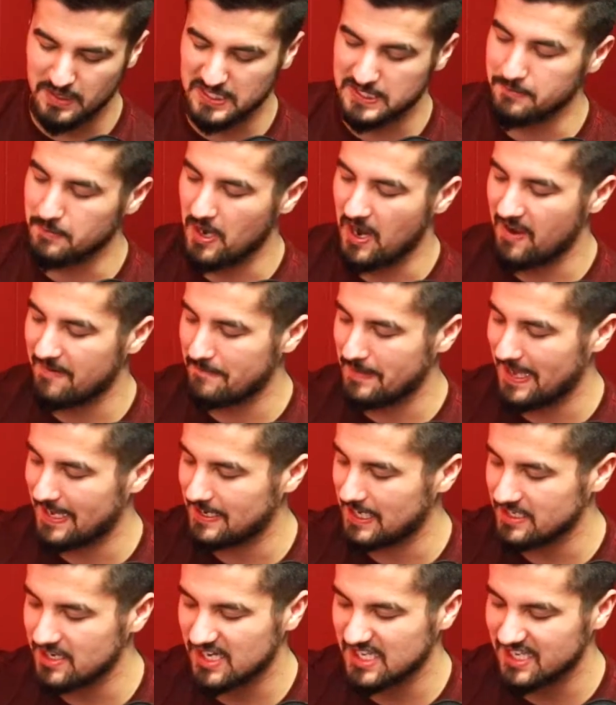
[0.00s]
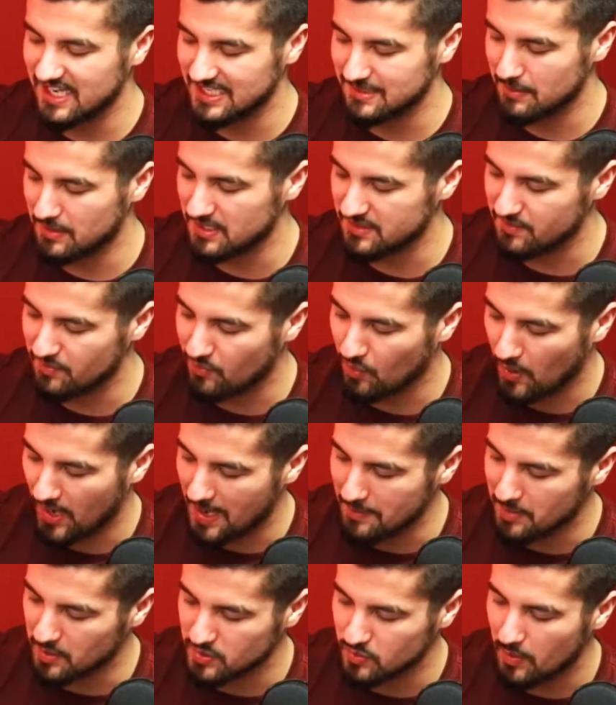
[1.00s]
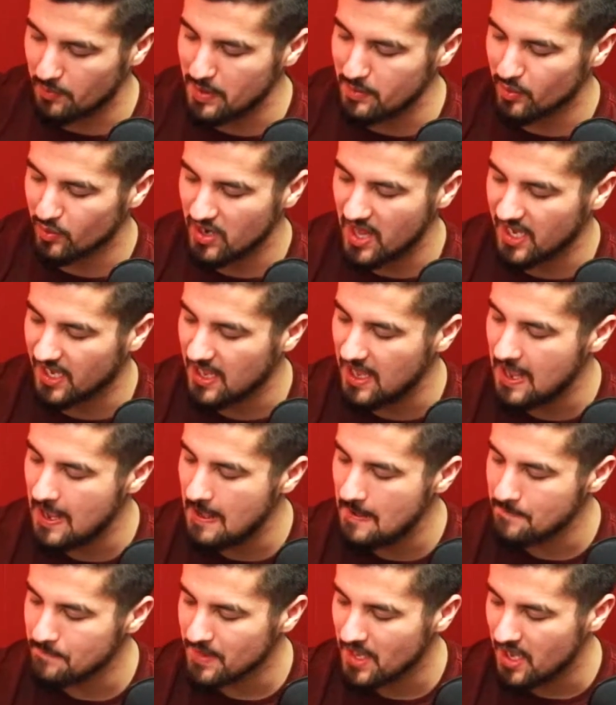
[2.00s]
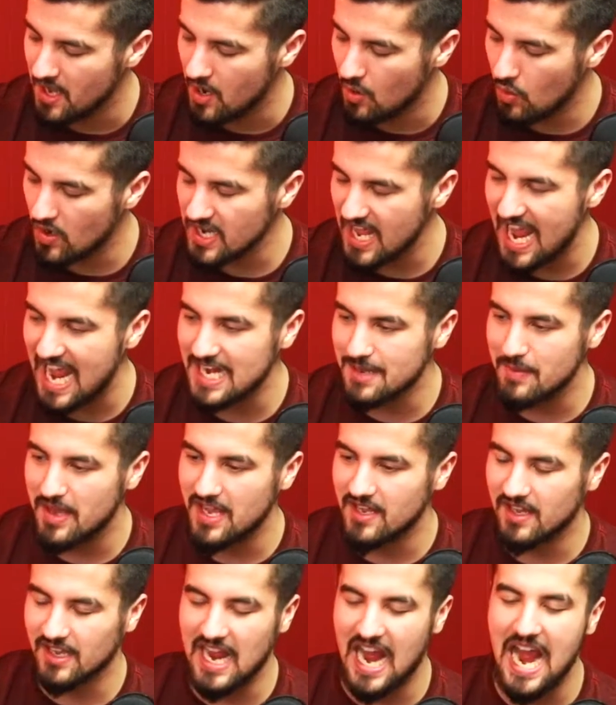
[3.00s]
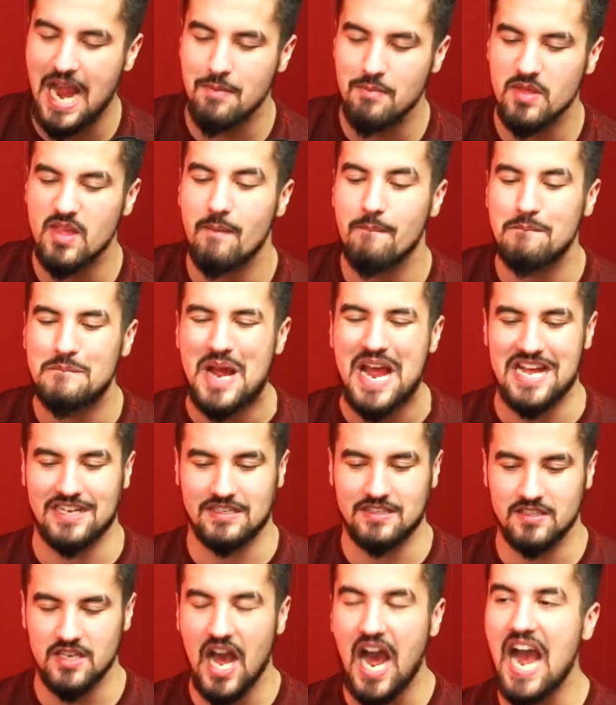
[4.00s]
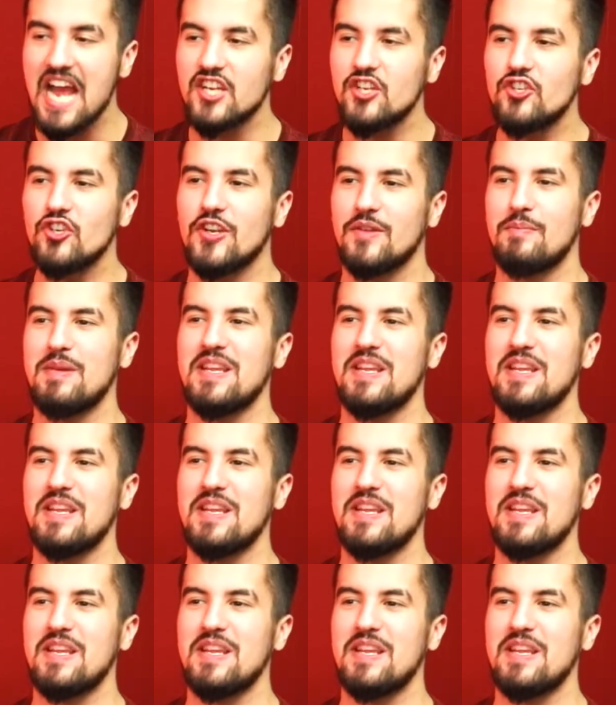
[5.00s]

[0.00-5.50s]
pisses me off, man. I talked to you guys about this beforehand, but it's when people are like, what anime? Like, I'm the best. I should